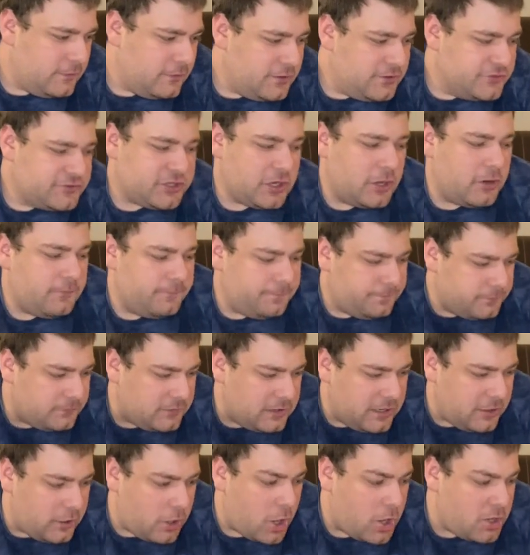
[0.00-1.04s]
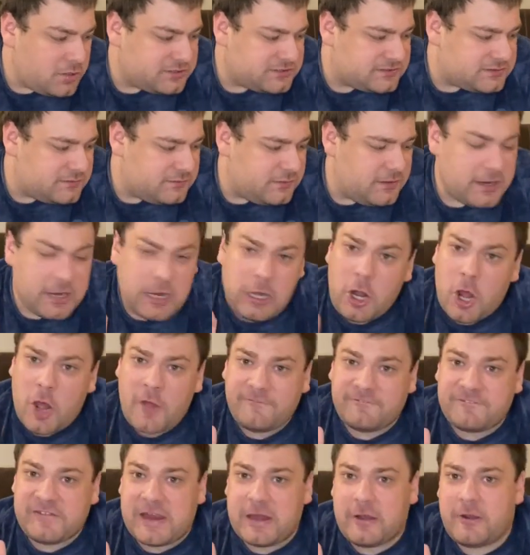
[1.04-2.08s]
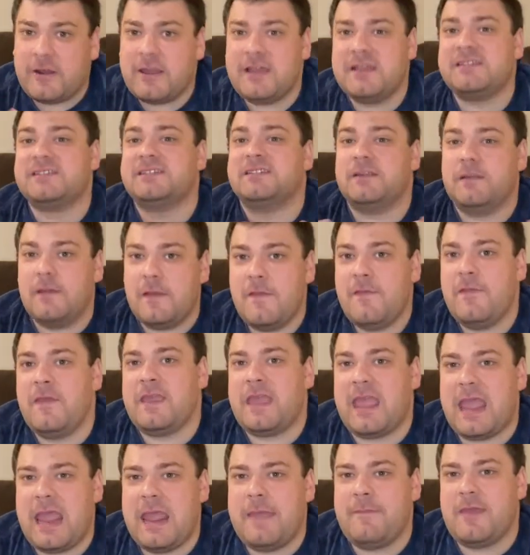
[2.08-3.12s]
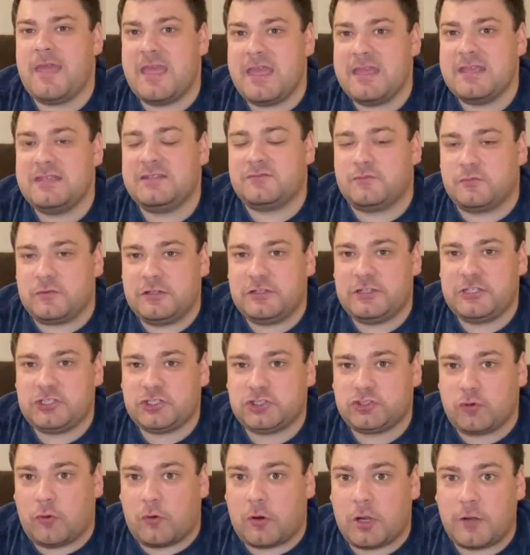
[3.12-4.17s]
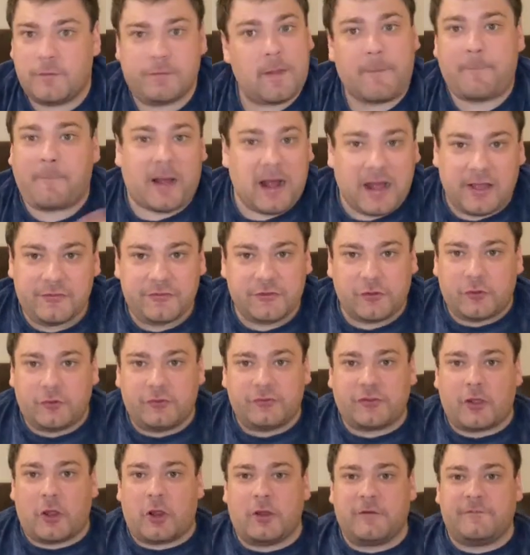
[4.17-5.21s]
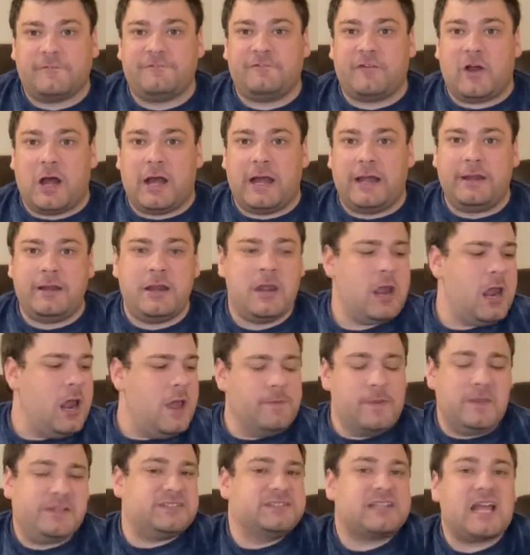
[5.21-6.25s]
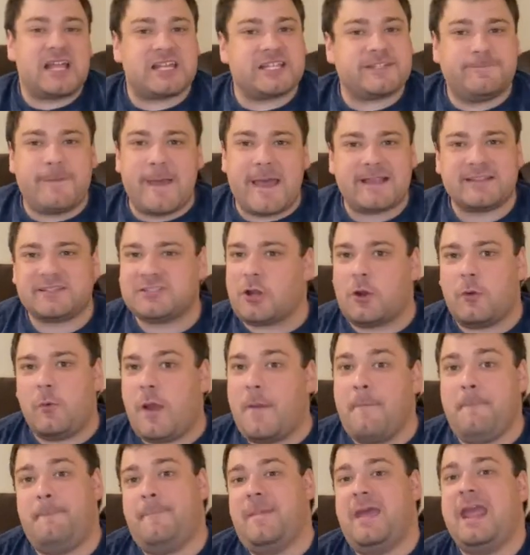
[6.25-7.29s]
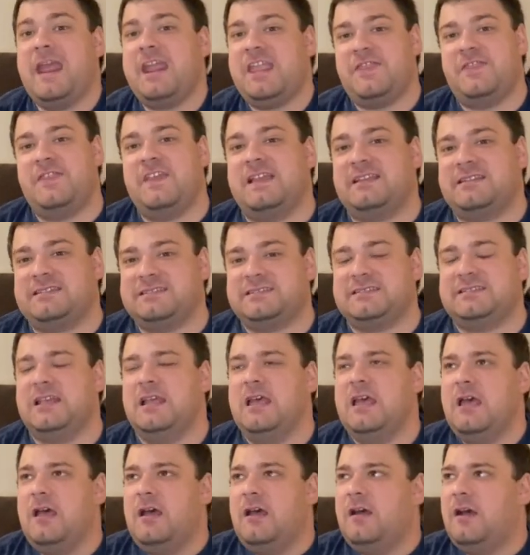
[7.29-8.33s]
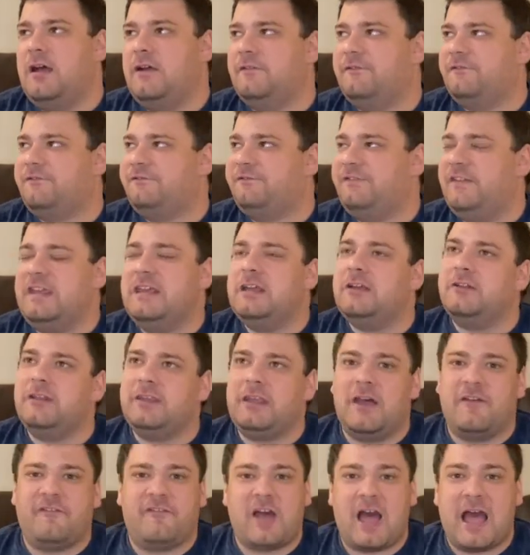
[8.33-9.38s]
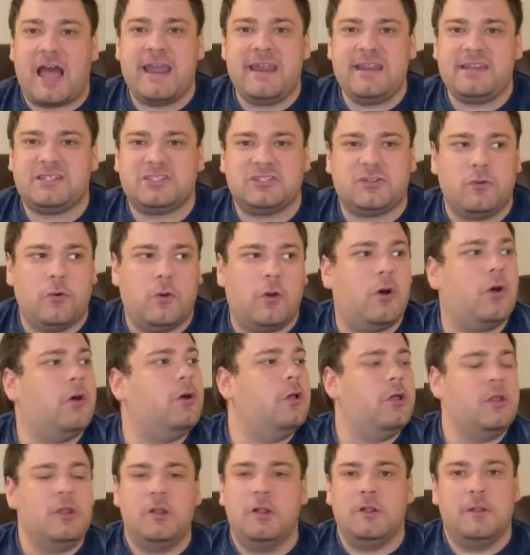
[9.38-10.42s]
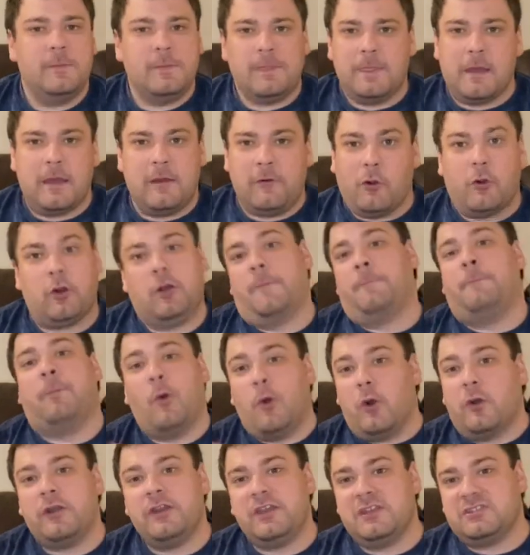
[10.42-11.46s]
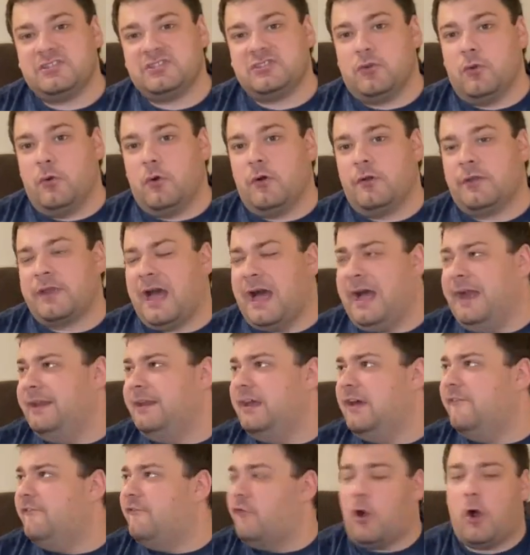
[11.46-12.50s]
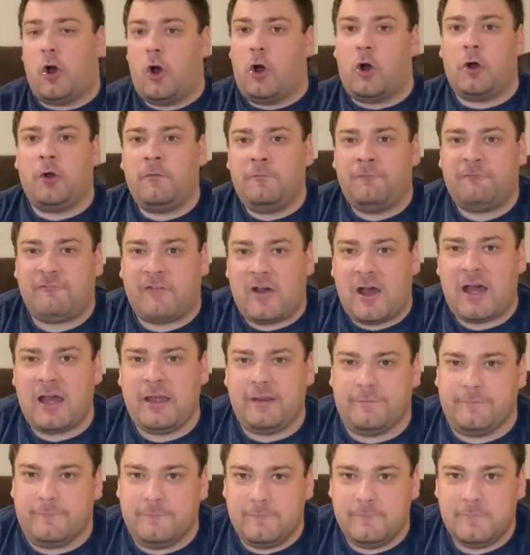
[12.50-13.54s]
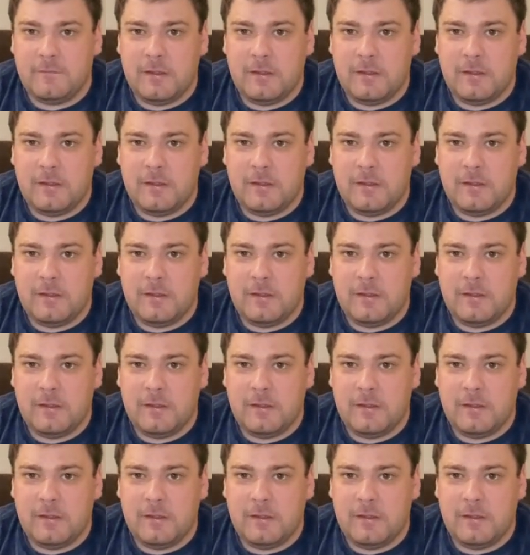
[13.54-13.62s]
So, in all fairness, the game is really short. The puzzles are fun. The suspects are what make this feeling of high school or boarding school, kind of, all fun.